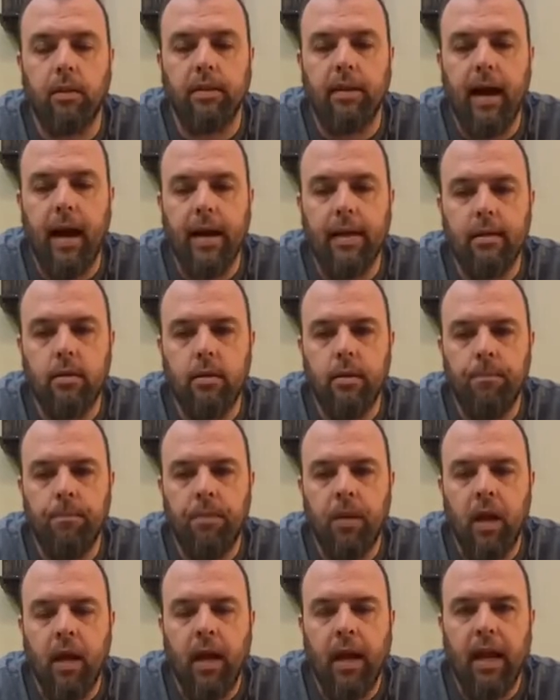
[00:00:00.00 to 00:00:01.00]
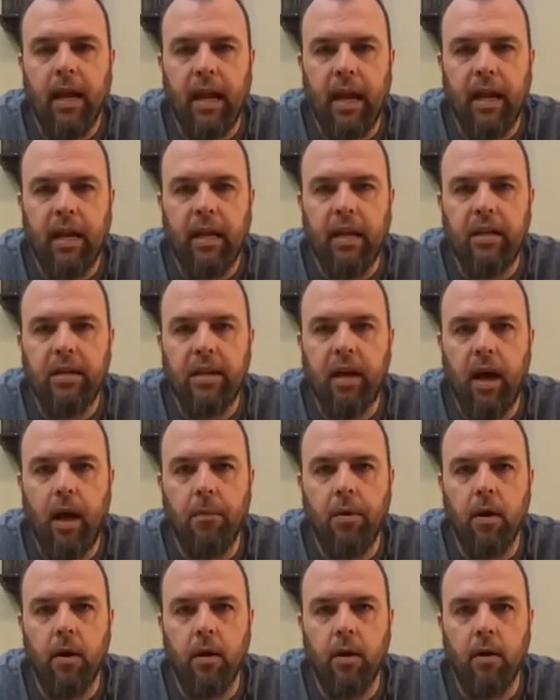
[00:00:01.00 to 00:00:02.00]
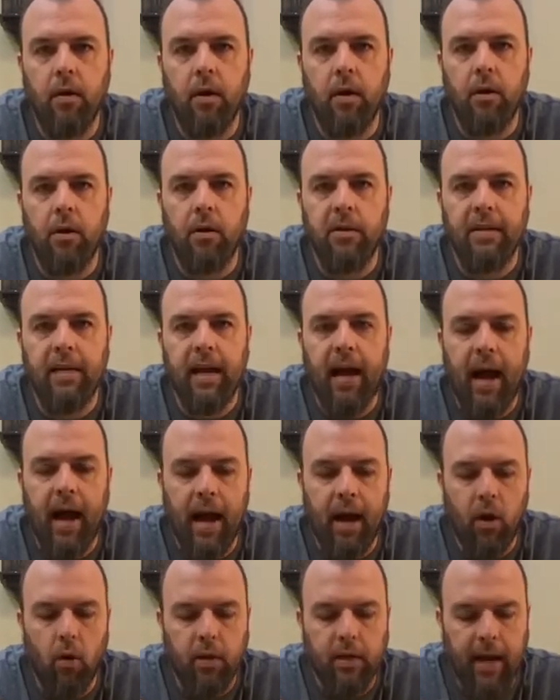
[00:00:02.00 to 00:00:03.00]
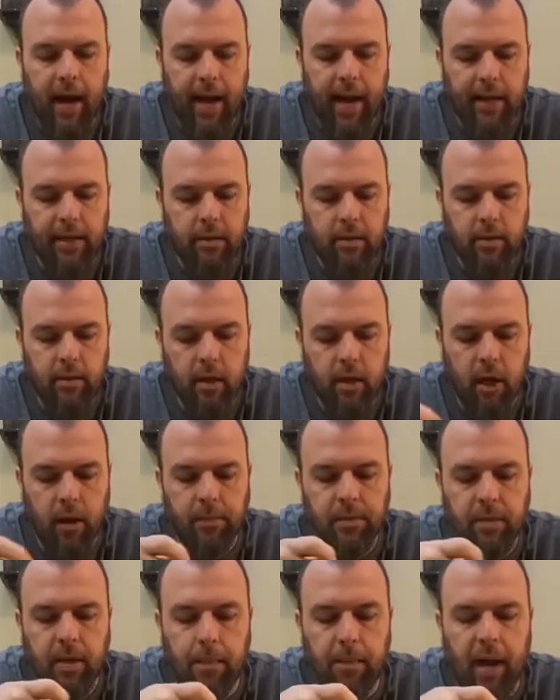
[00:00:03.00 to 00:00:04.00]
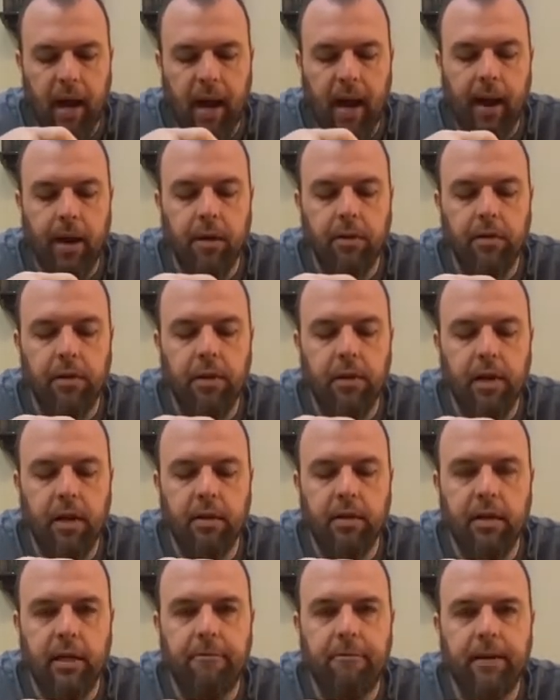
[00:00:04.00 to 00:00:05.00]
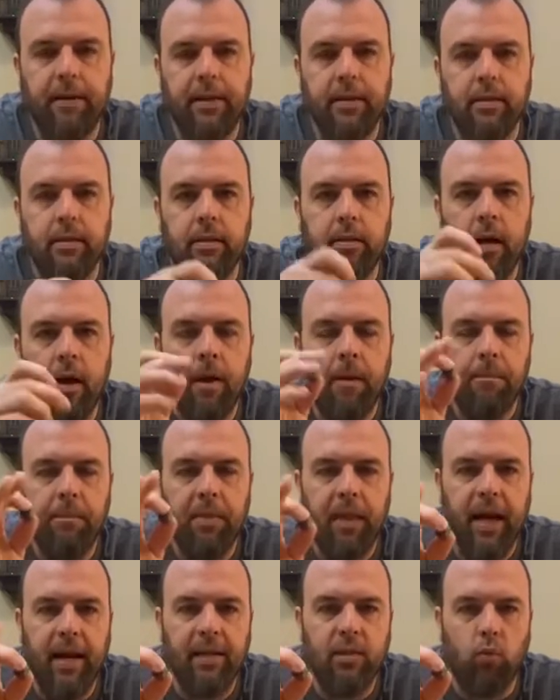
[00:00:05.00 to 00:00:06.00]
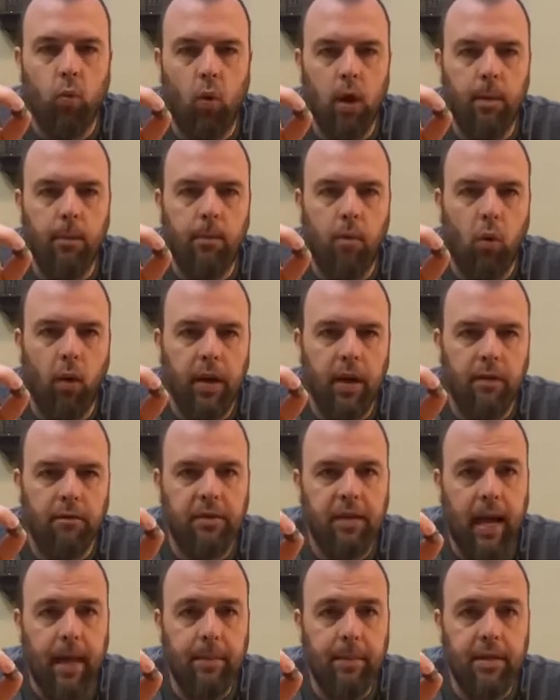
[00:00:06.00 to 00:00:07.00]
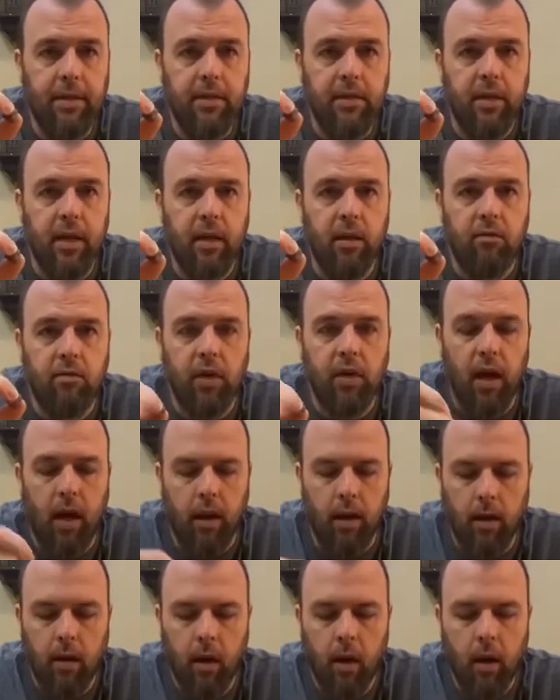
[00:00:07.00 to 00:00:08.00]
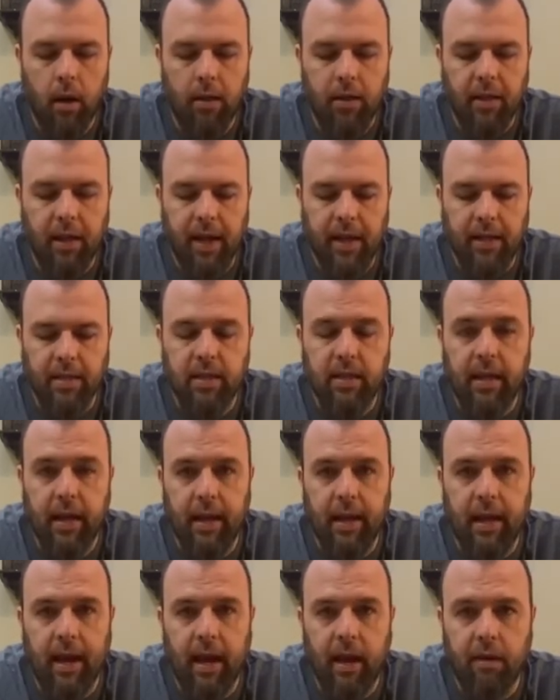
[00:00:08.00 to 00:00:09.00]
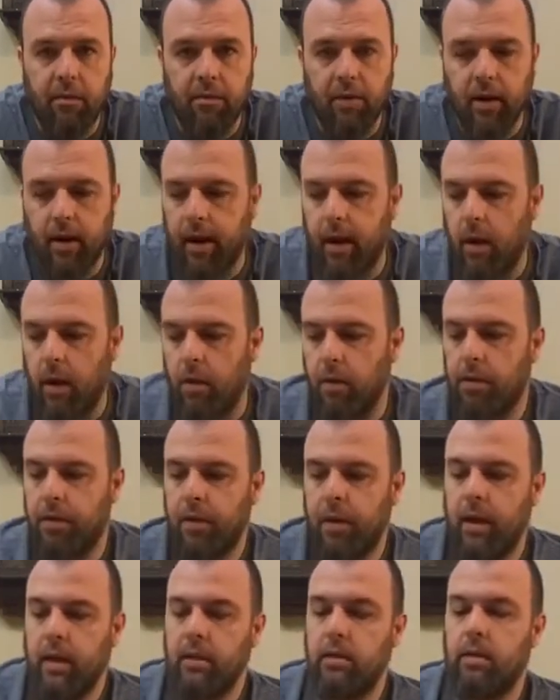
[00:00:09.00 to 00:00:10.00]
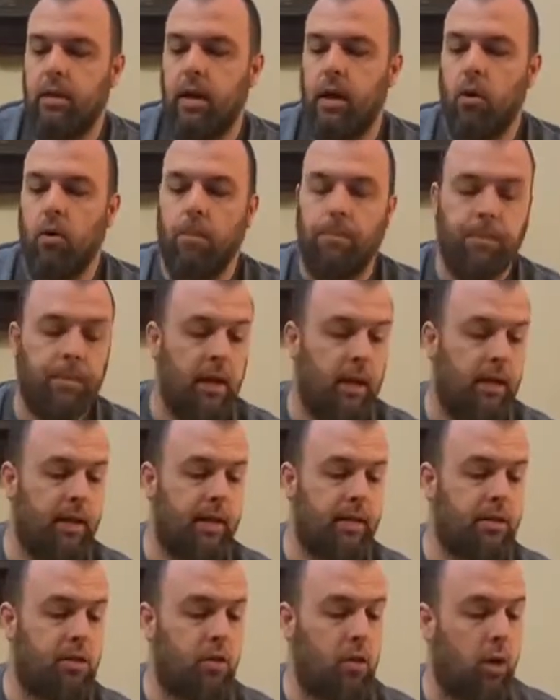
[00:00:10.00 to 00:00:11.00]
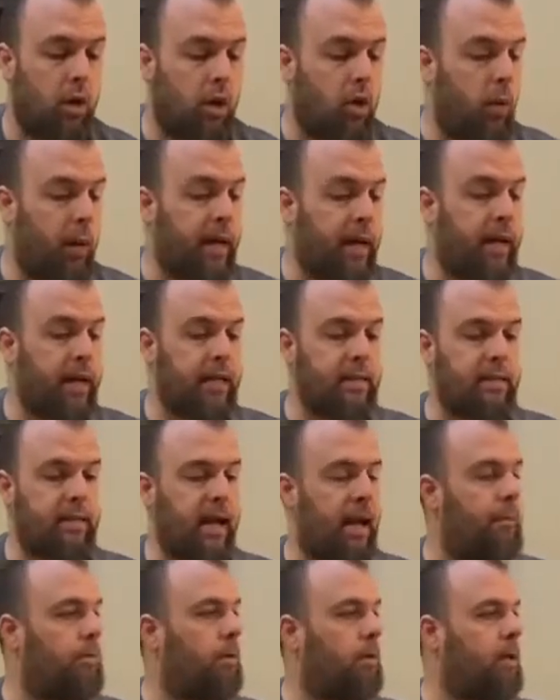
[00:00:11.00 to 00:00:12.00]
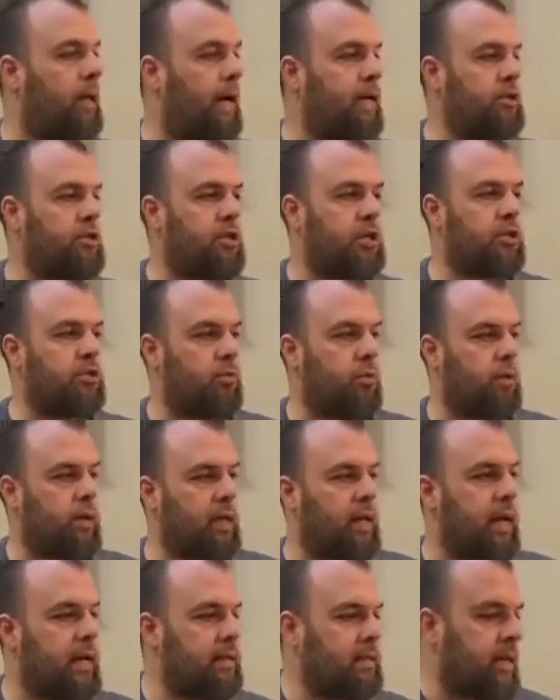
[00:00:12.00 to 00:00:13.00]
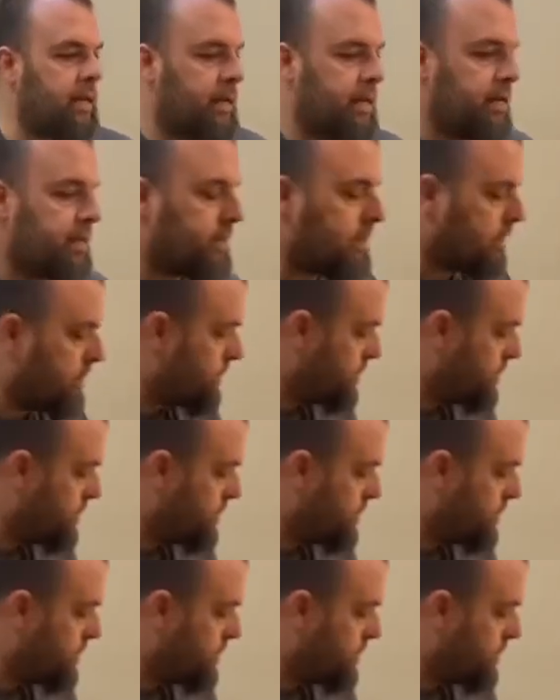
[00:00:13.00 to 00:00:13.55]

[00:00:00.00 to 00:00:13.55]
dice, and anytime your die or dice comes up higher than their defense, that is 1 point of damage that you've done that gets taken out of their health. So let's do a quick example. I just realized I need some